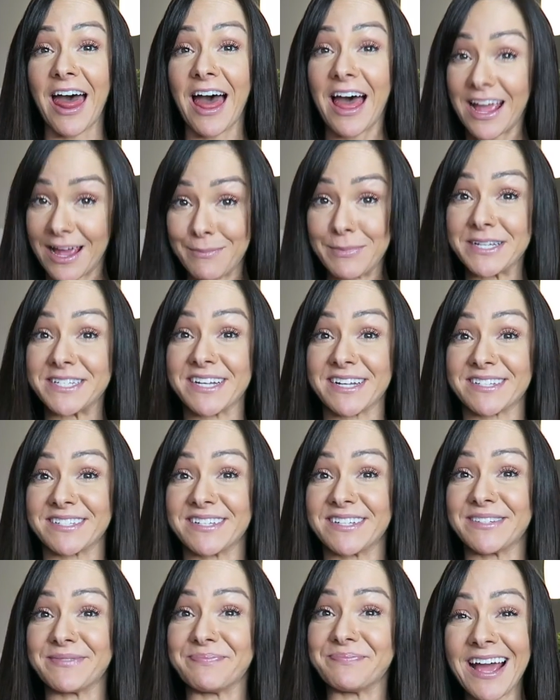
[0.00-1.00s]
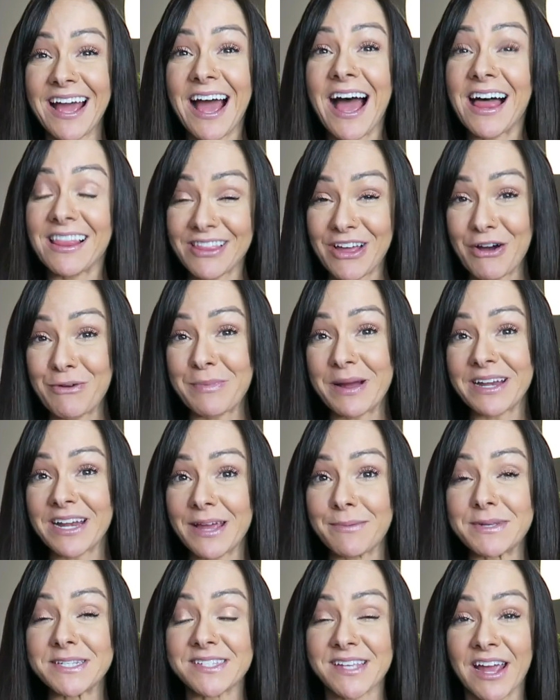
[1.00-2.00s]
I am addicted. Hello, my
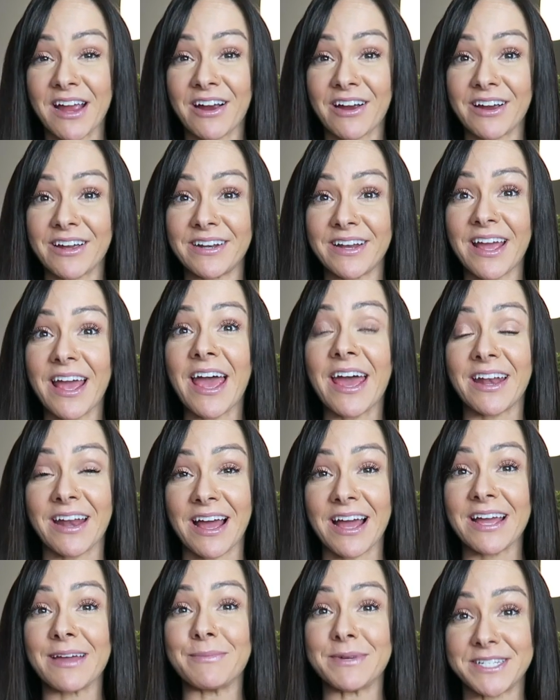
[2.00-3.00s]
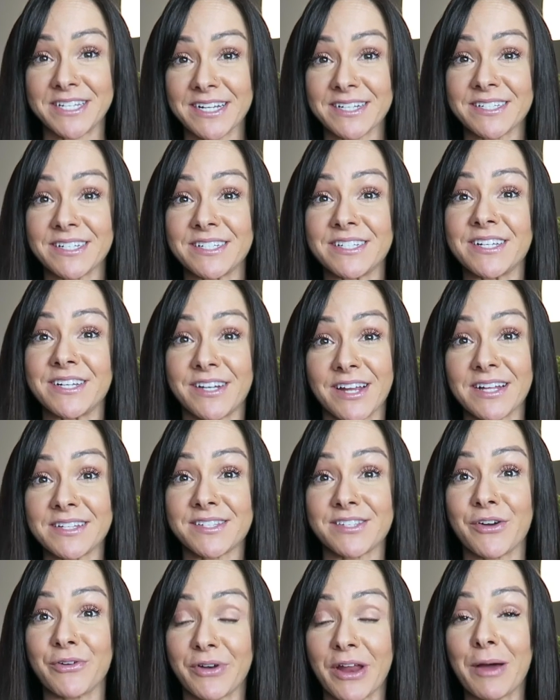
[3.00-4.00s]
name is Caryn, and I am addicted to
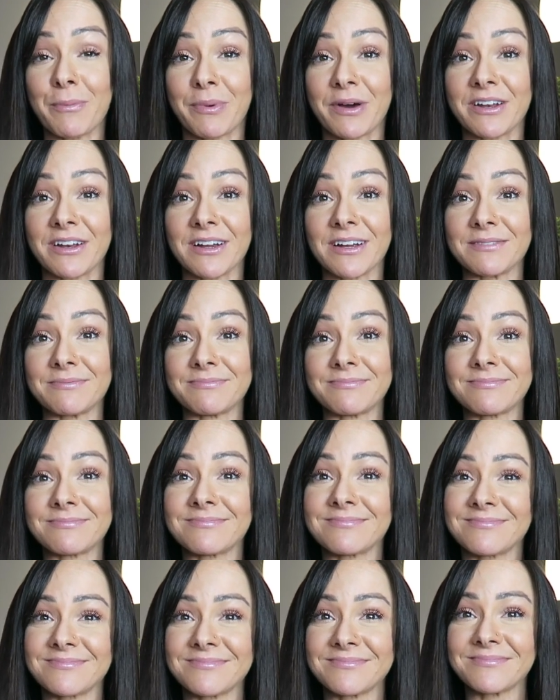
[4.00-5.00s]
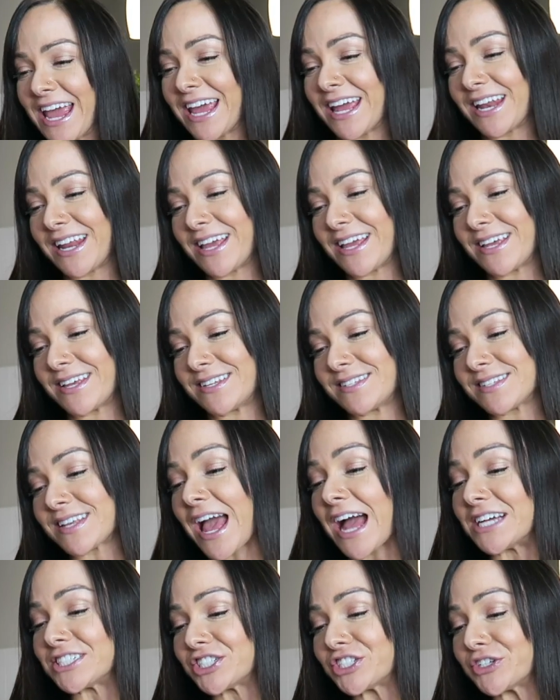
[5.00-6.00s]
NuttZo nut butter. It is
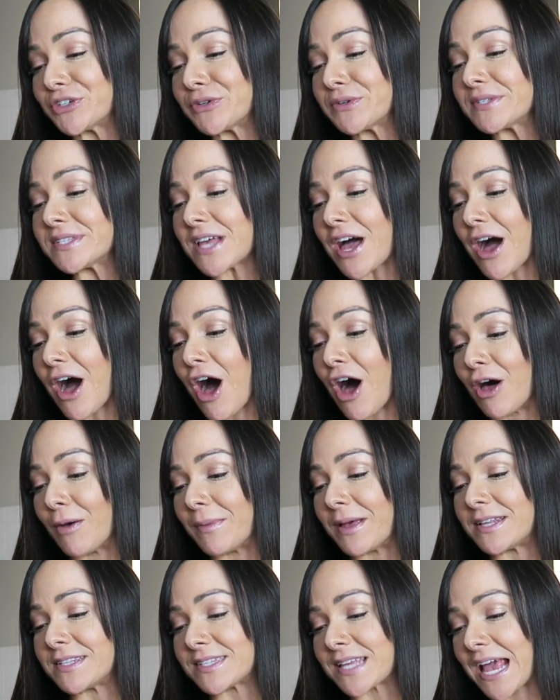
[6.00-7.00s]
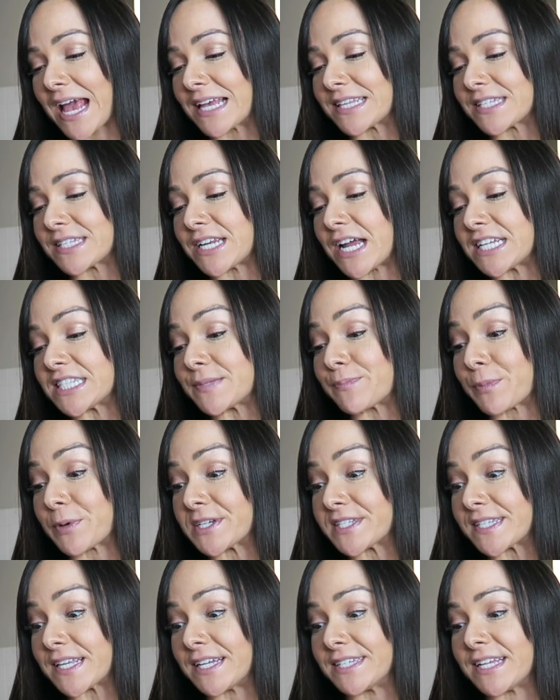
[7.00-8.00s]
cashews, almonds, hazelnuts,
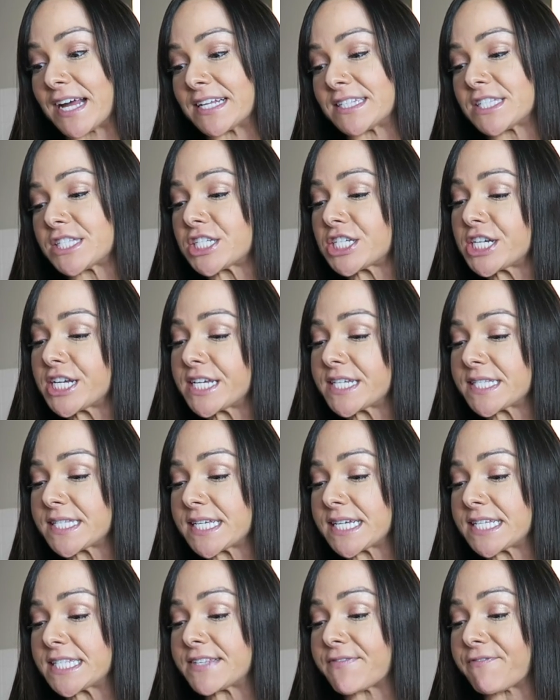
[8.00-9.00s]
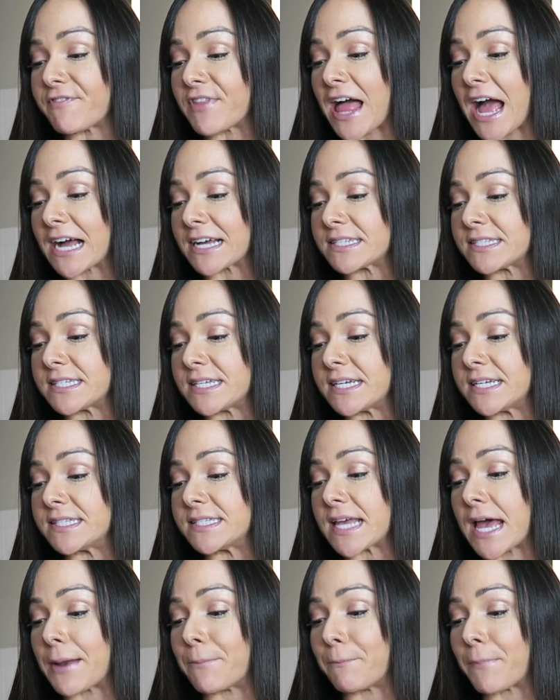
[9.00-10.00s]
Brazil nuts, chia seeds, flax seeds,
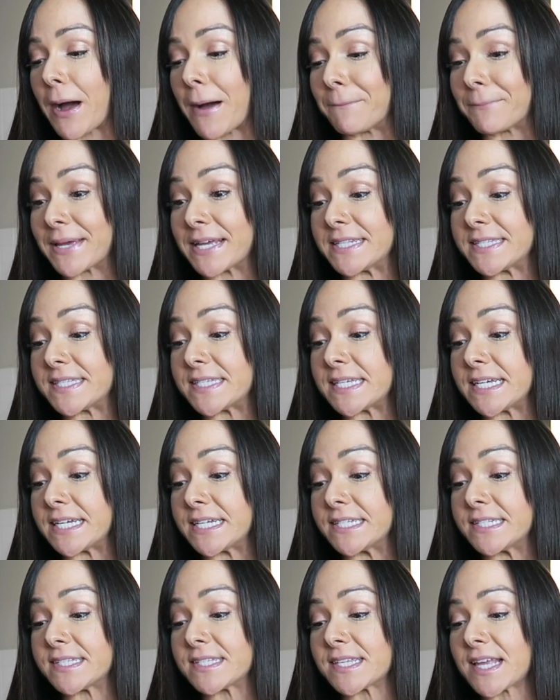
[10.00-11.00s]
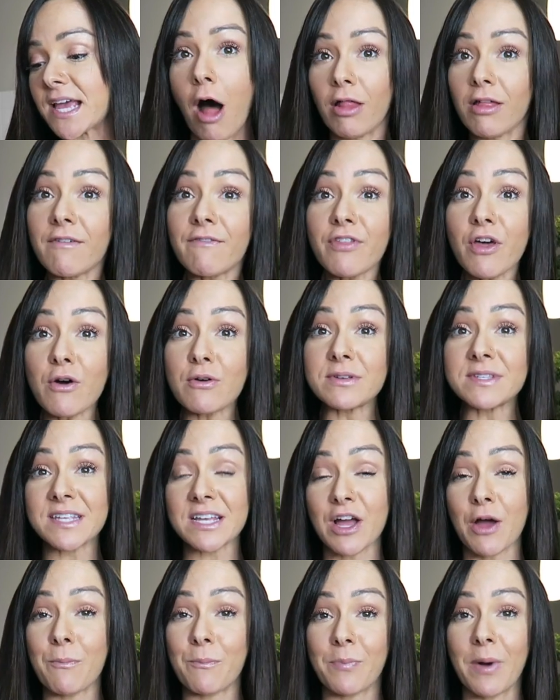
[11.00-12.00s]
and pumpkin seeds. All of those
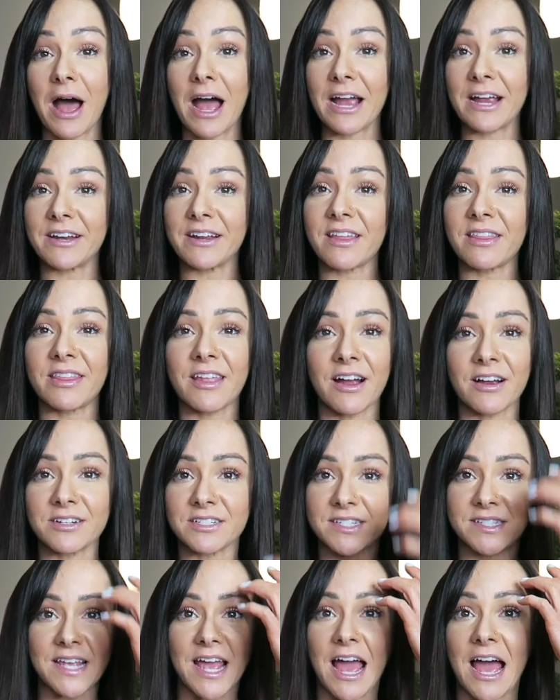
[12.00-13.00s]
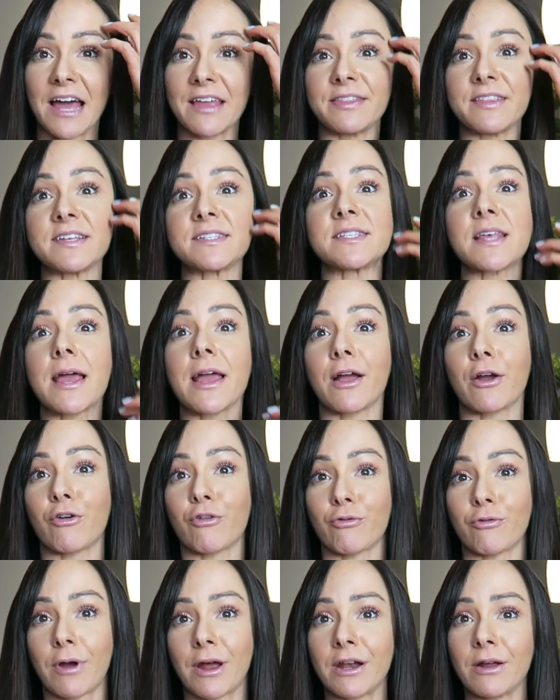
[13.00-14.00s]
combined in there just add this
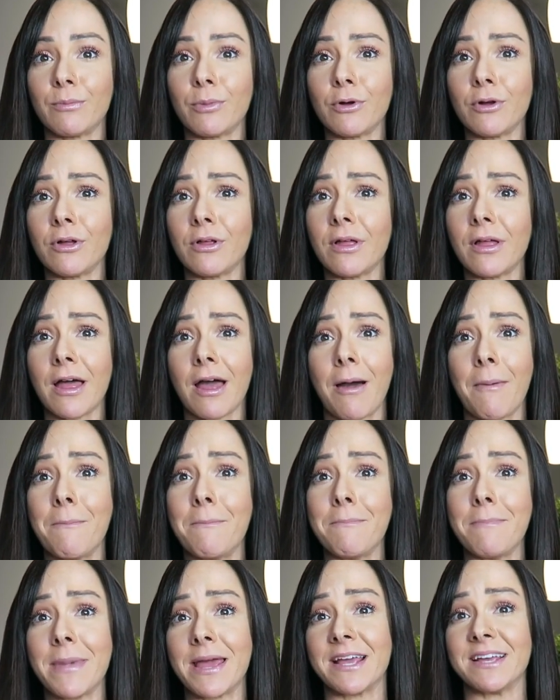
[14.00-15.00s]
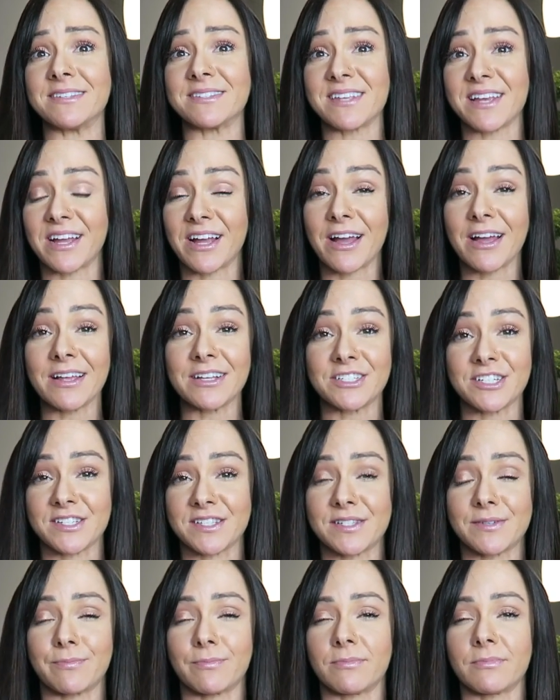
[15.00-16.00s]
incredible, amazing,
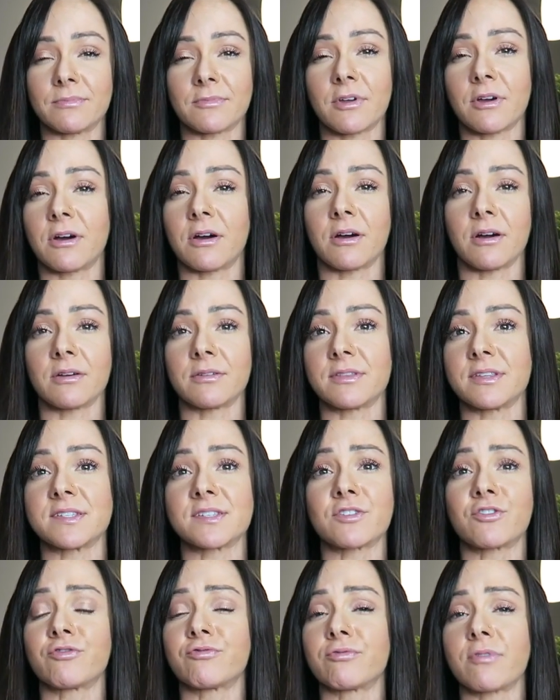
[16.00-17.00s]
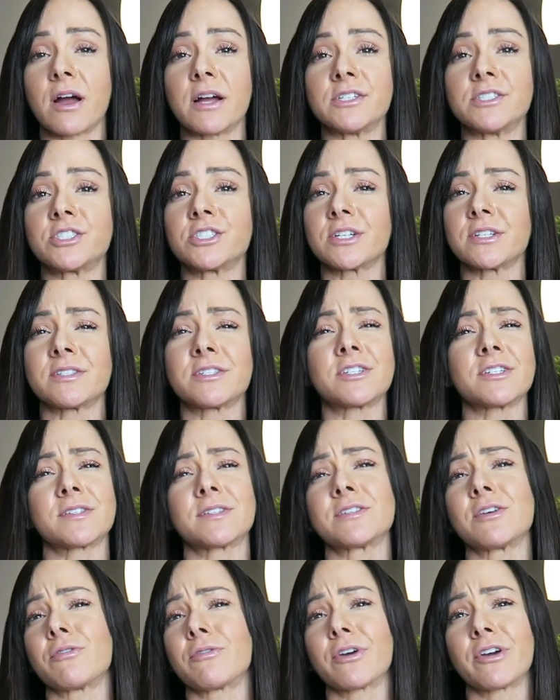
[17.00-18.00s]
just, ugh, this crunch. It's
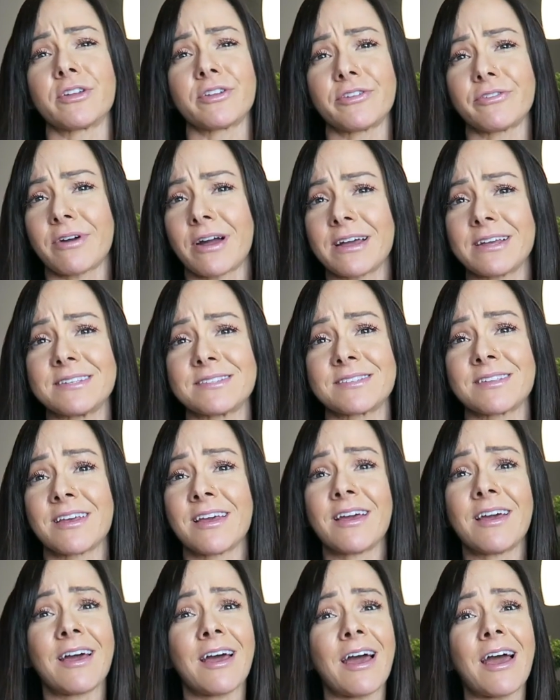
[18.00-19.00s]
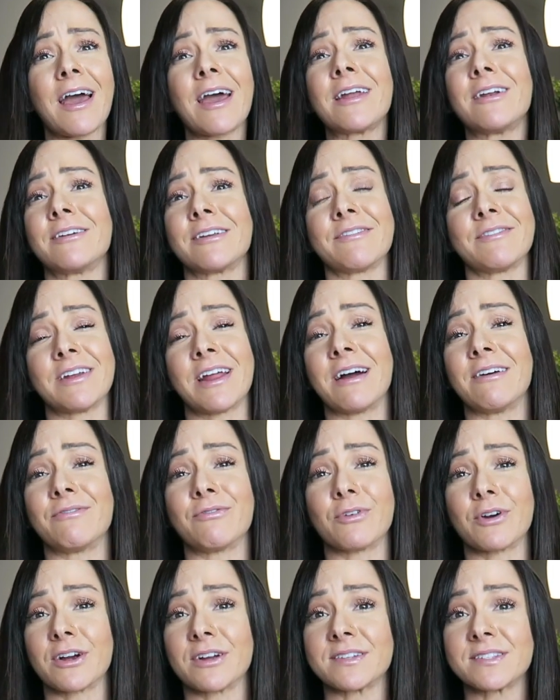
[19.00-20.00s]
just so good, you guys. I don't even
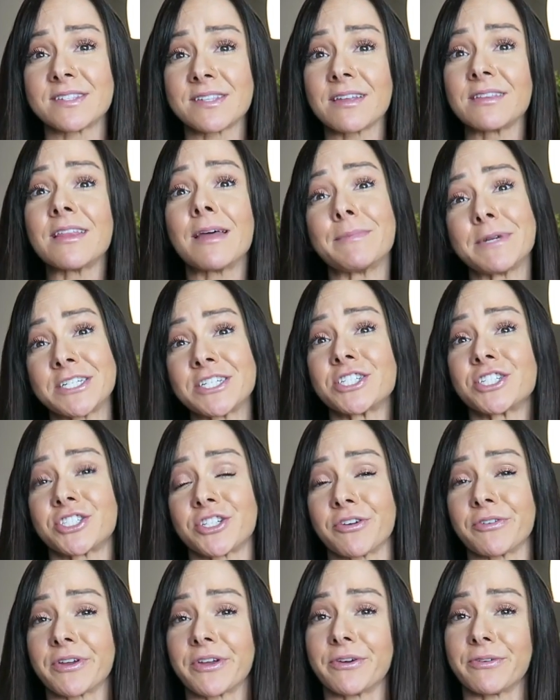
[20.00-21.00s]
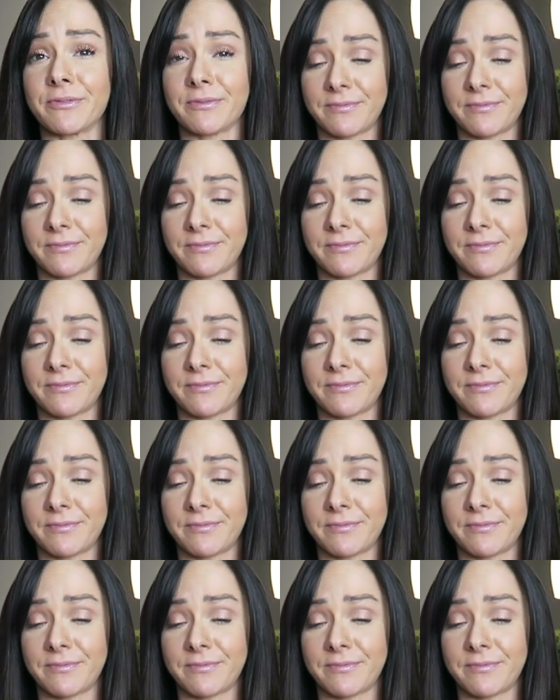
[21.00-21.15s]
have words. Let me just show you.